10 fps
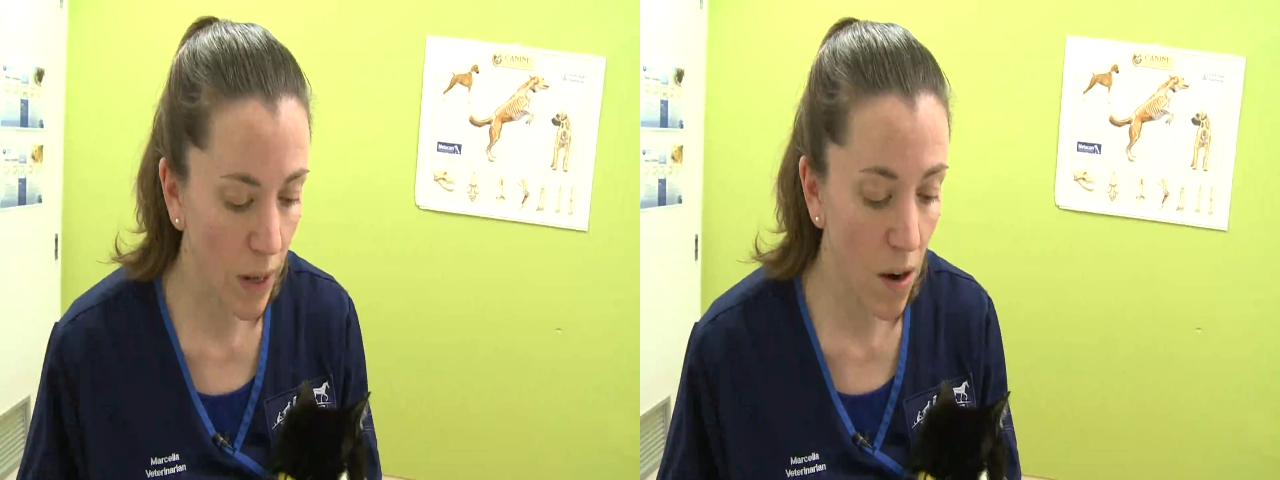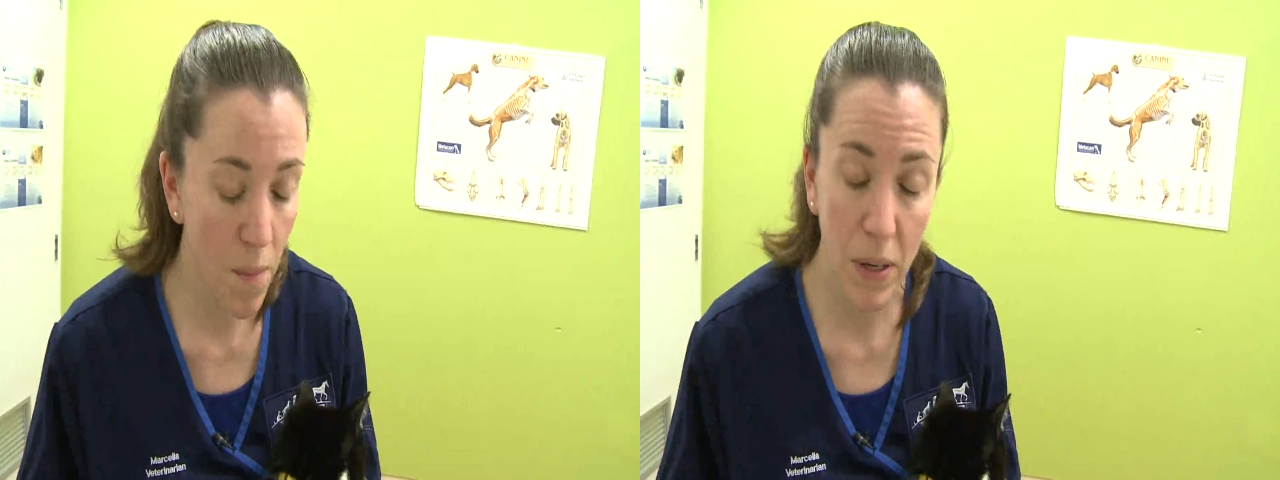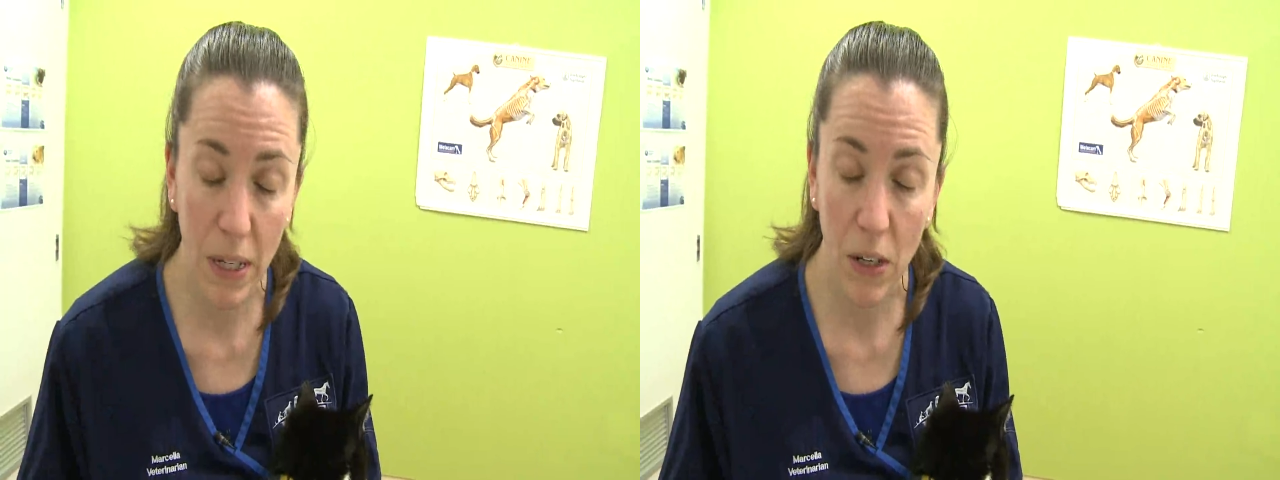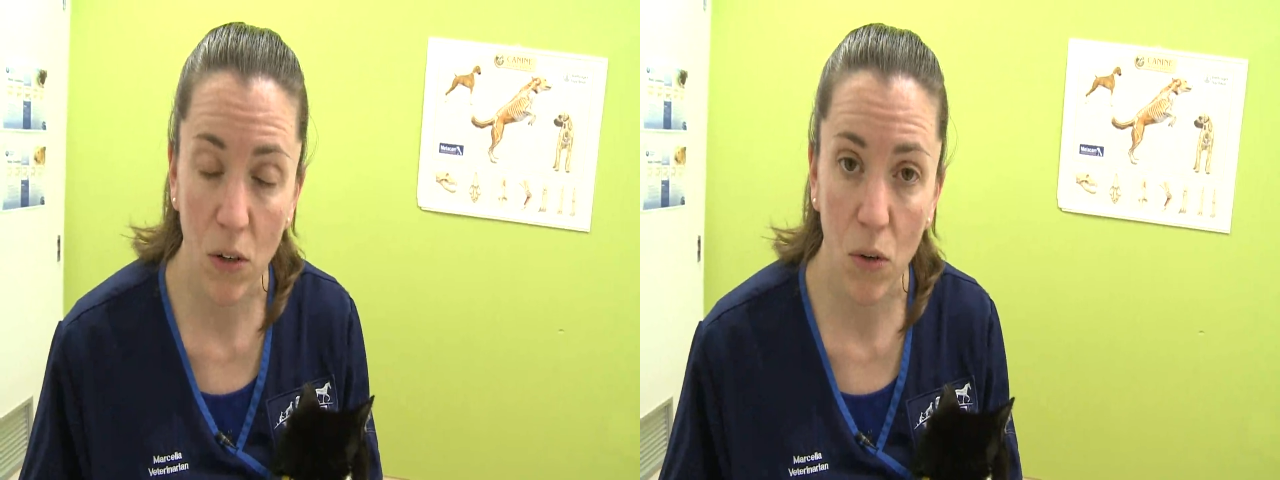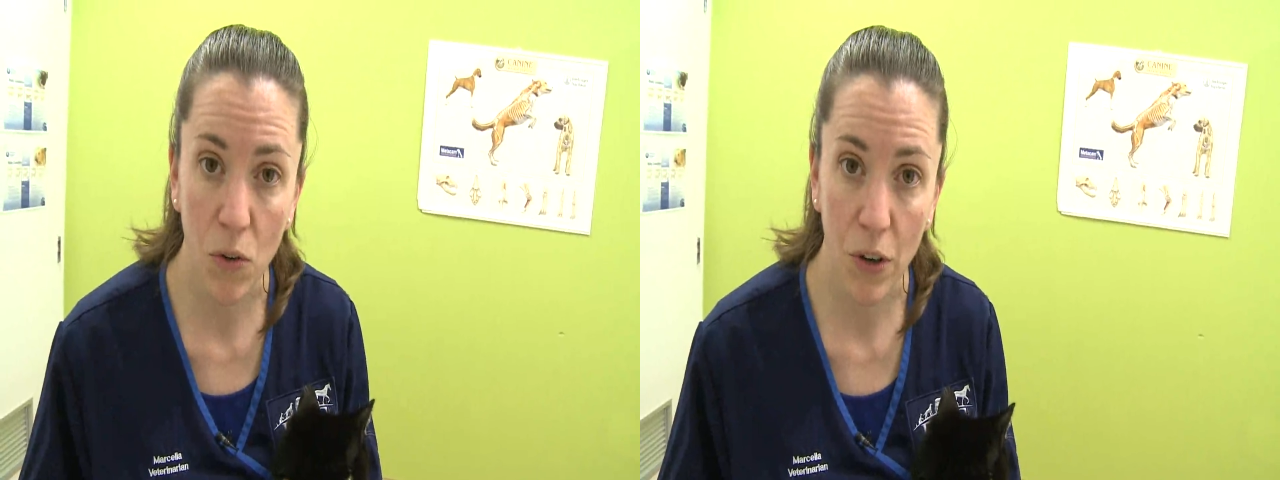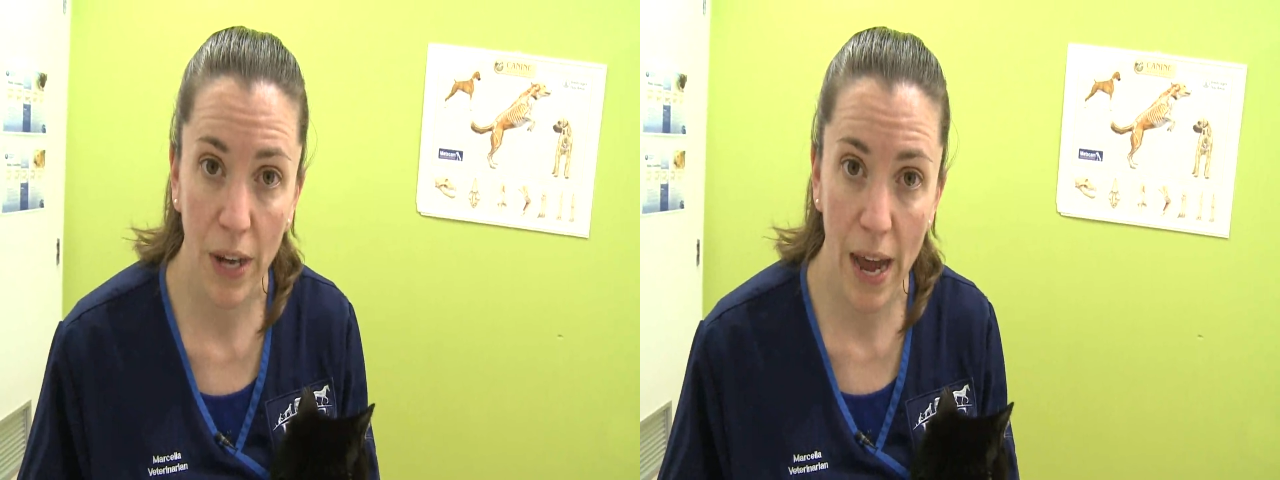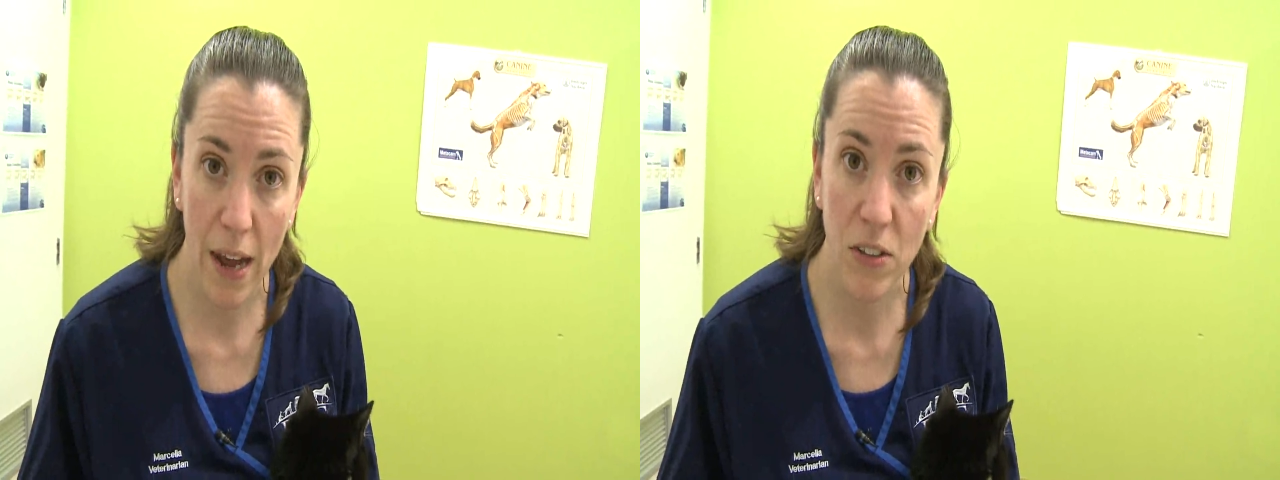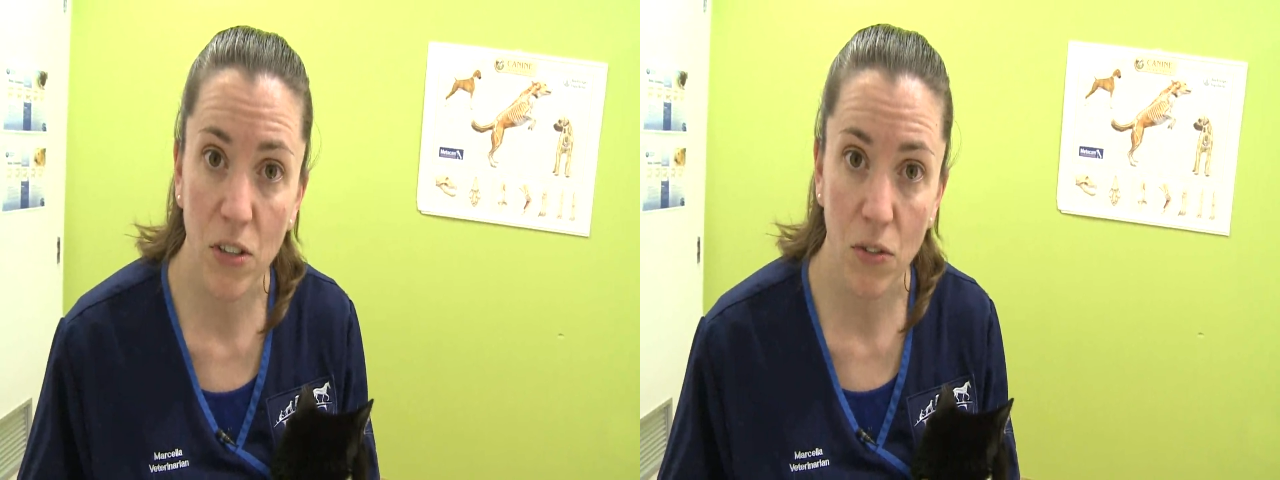Quite commonly in older
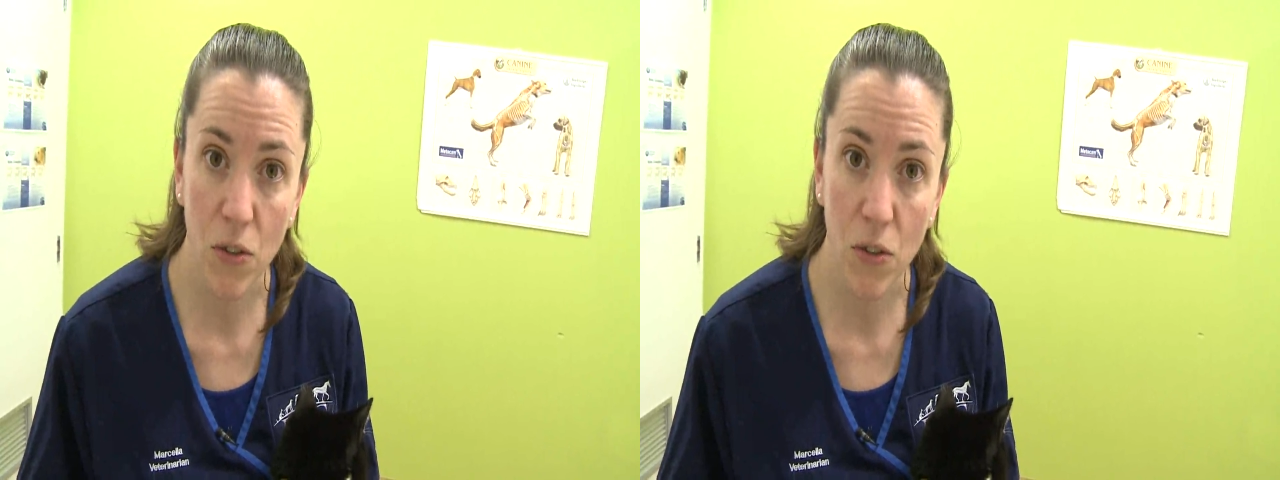cats,